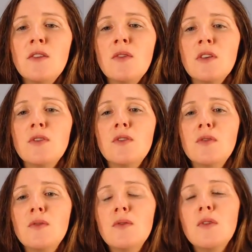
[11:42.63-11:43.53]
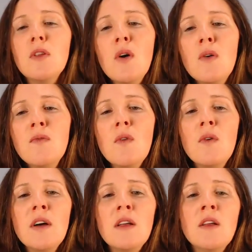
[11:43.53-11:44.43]
You can do clove
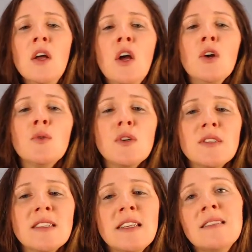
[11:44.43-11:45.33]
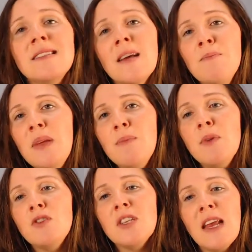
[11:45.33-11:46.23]
oil, quercetin. Some
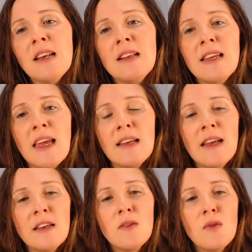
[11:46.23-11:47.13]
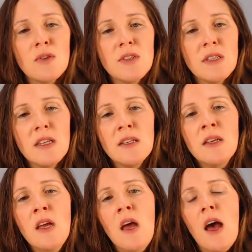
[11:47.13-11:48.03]
people genetically can't handle quercetin.